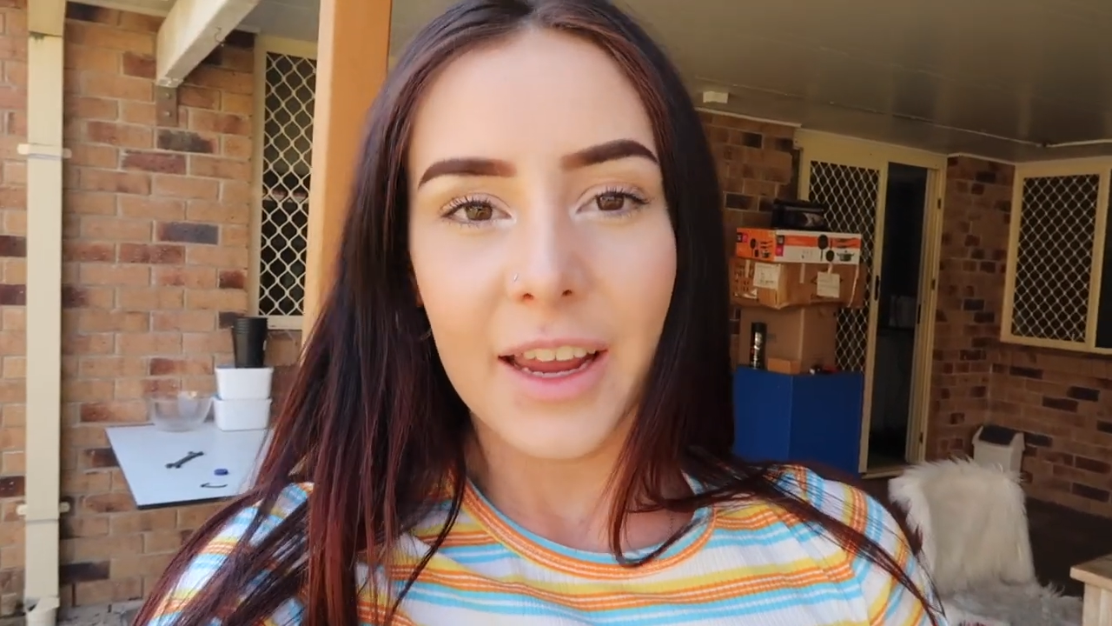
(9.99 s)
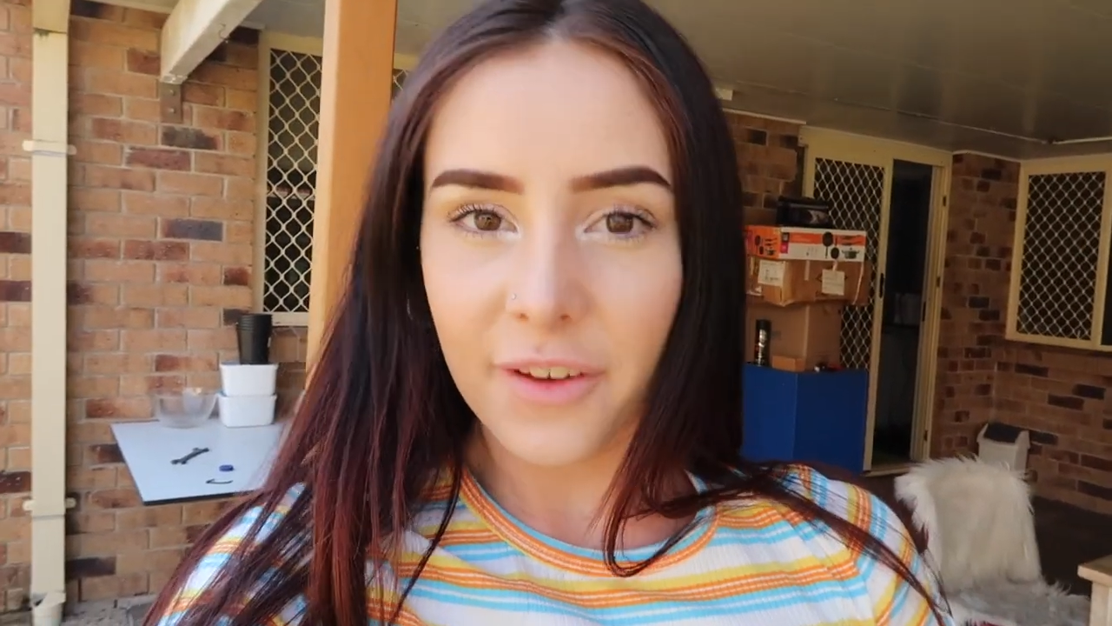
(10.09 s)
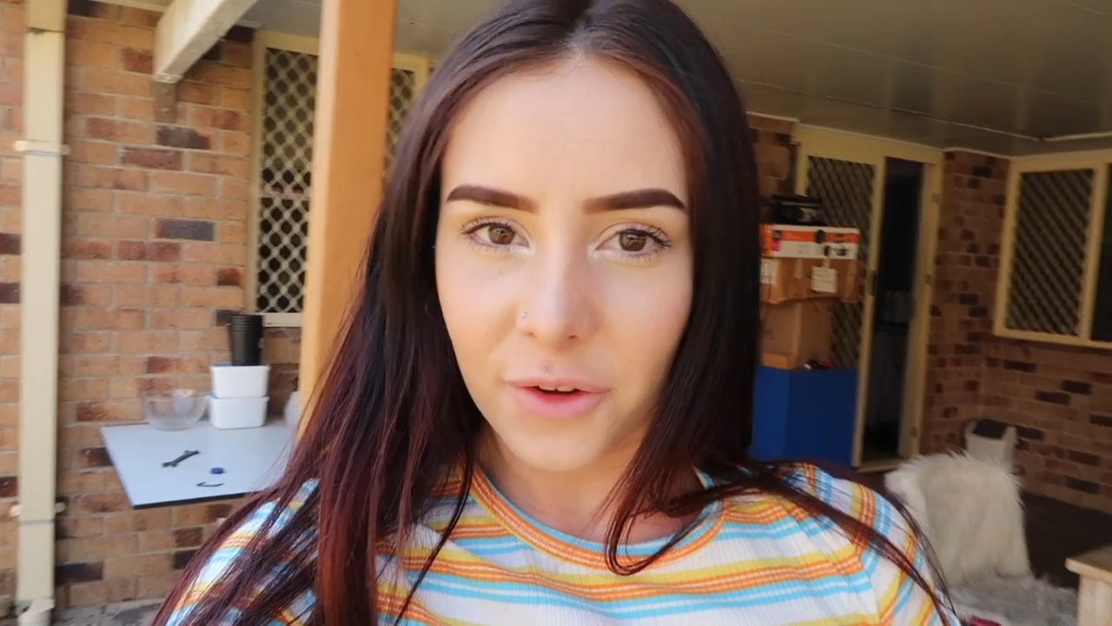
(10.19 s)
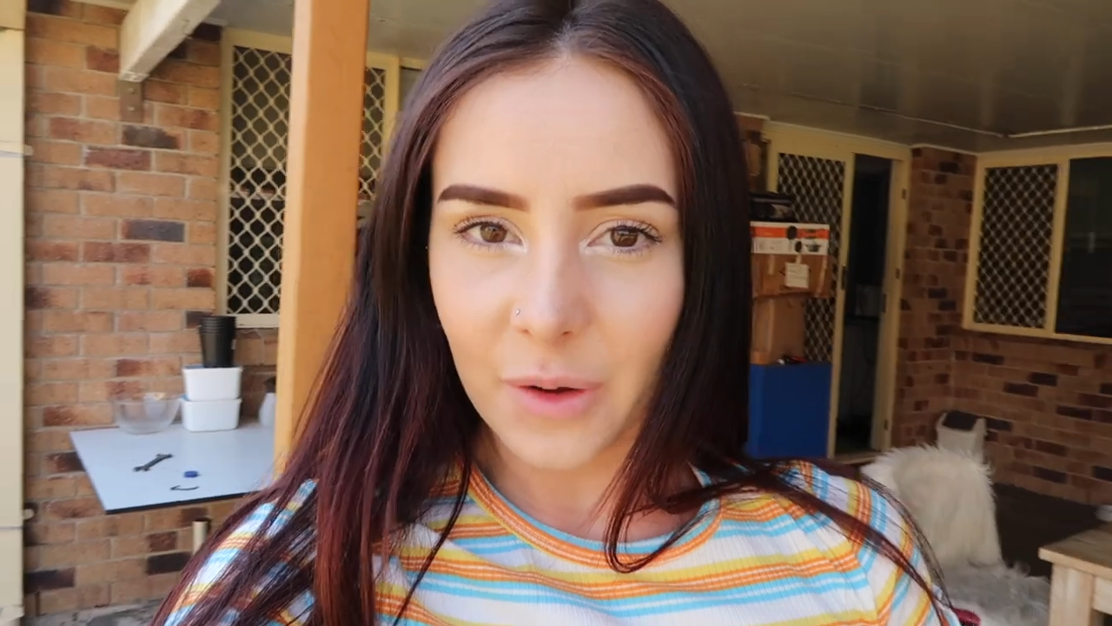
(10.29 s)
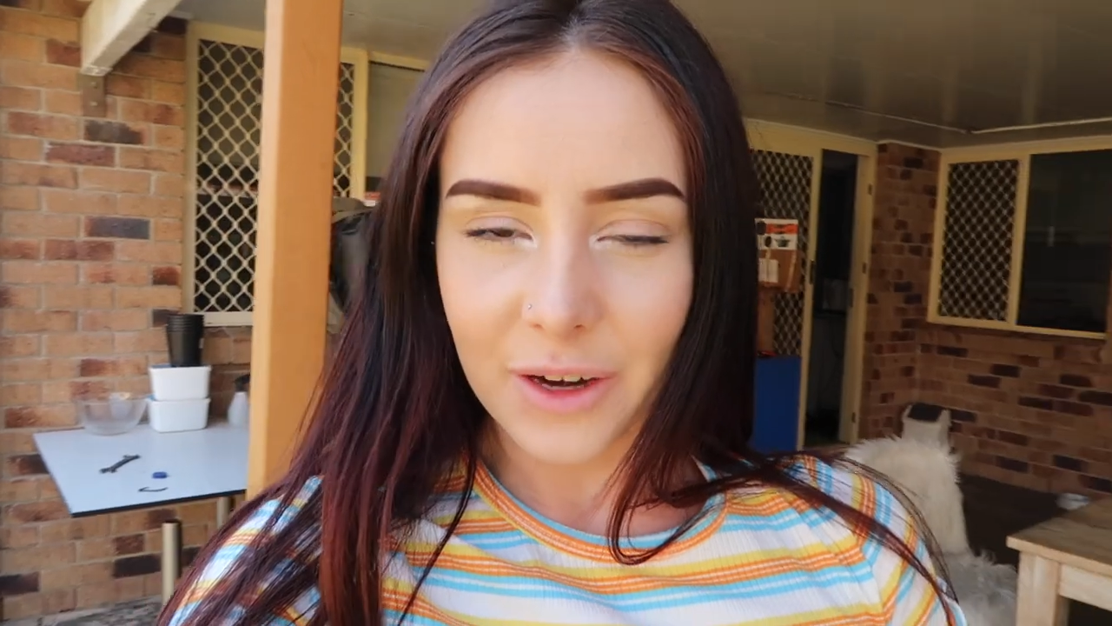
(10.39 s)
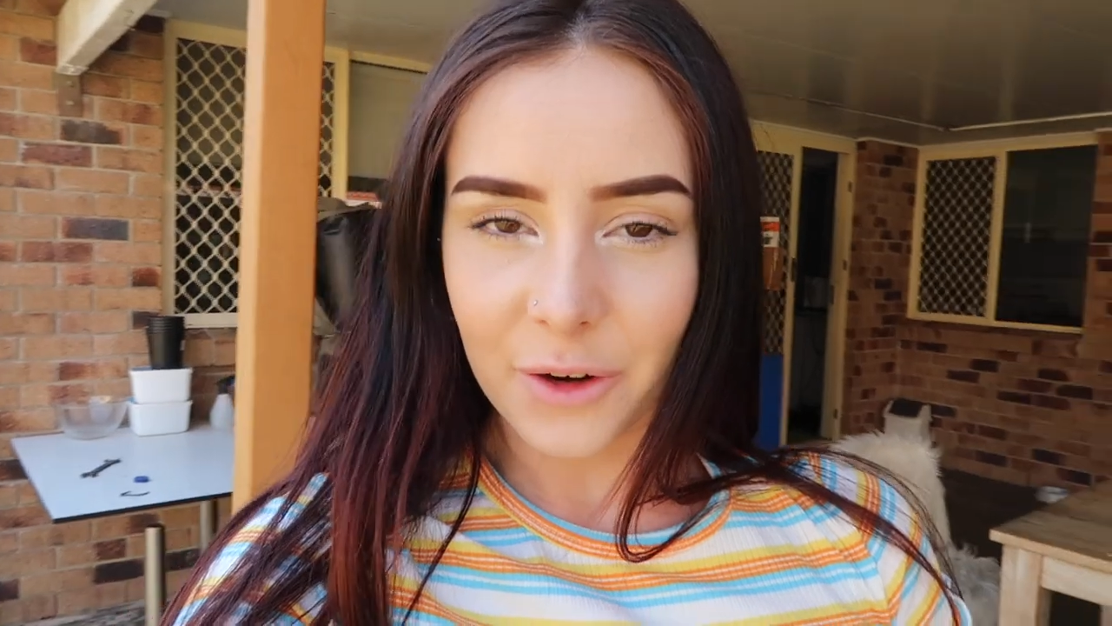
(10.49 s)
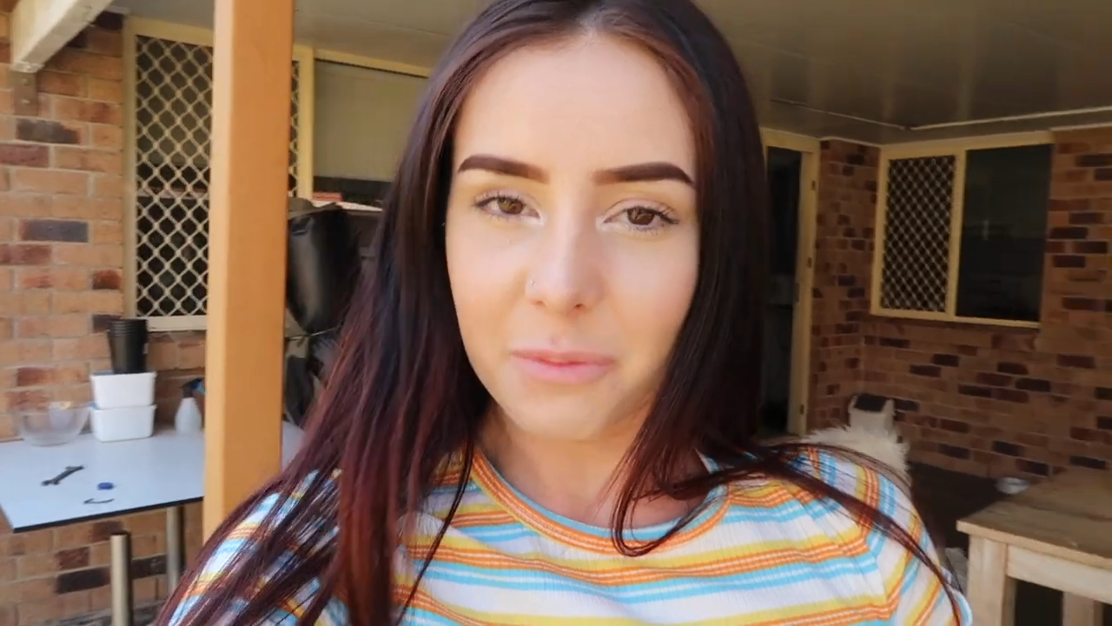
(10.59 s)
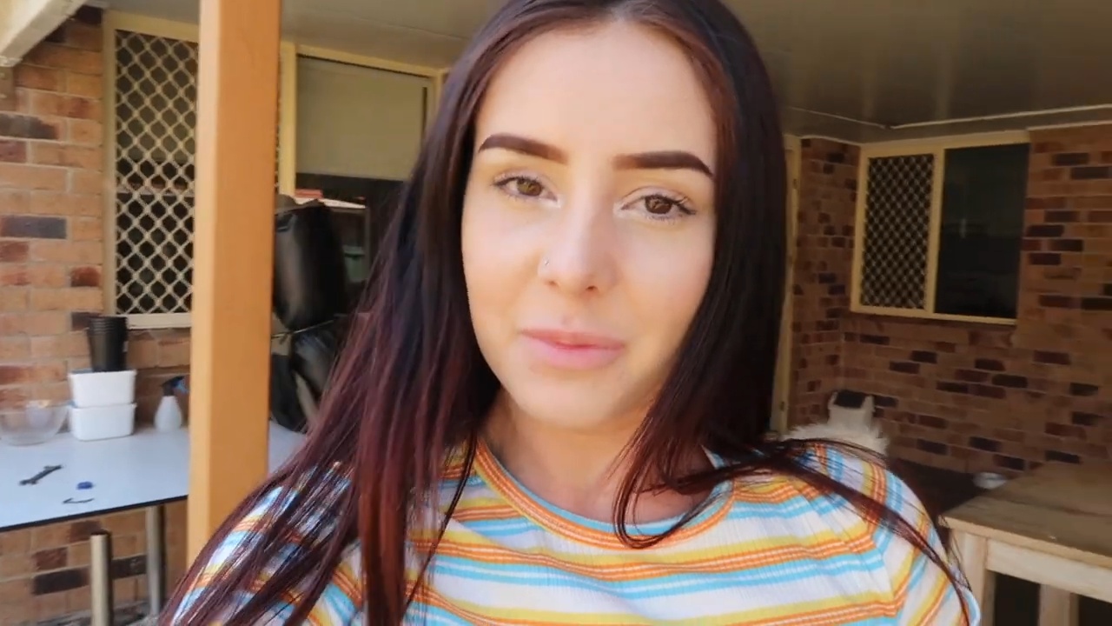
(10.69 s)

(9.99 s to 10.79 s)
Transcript: If you are new,